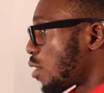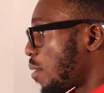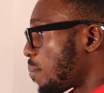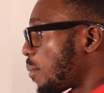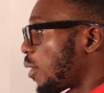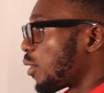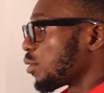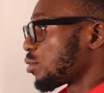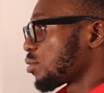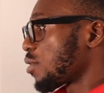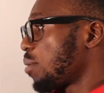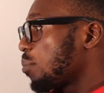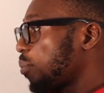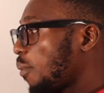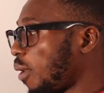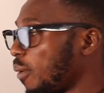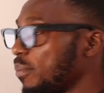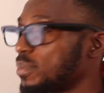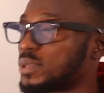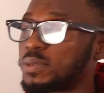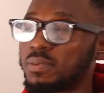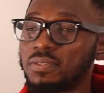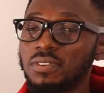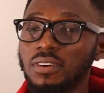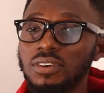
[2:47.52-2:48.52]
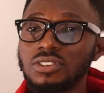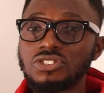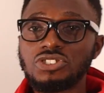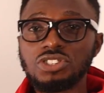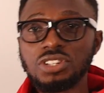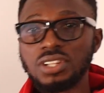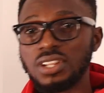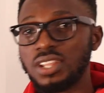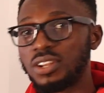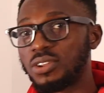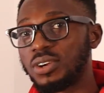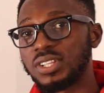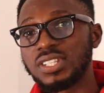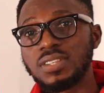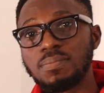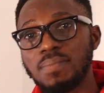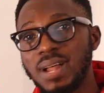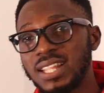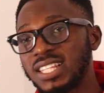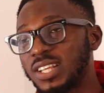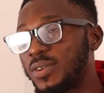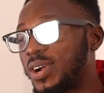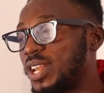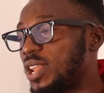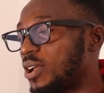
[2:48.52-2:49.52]
Tom or Tom comes before Jean, it doesn't
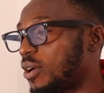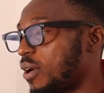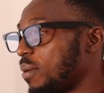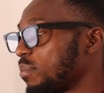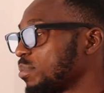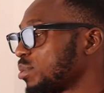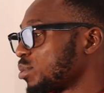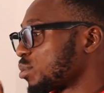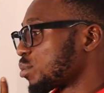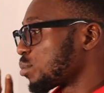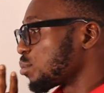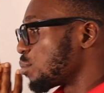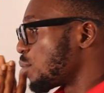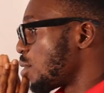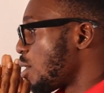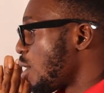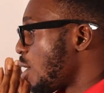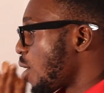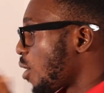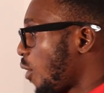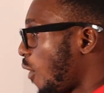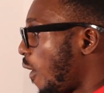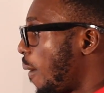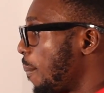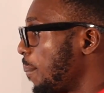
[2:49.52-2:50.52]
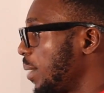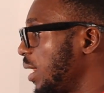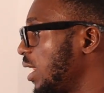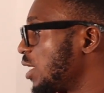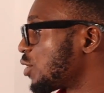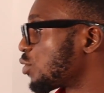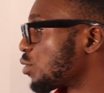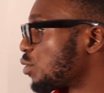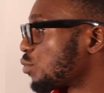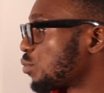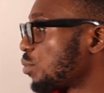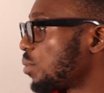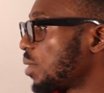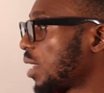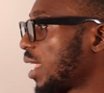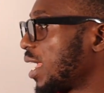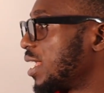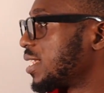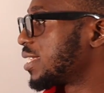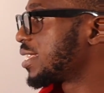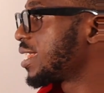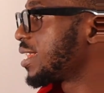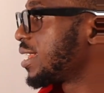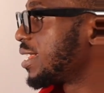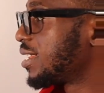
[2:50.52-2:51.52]
matter when it comes to combination. So you
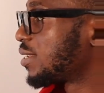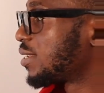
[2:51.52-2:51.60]
can see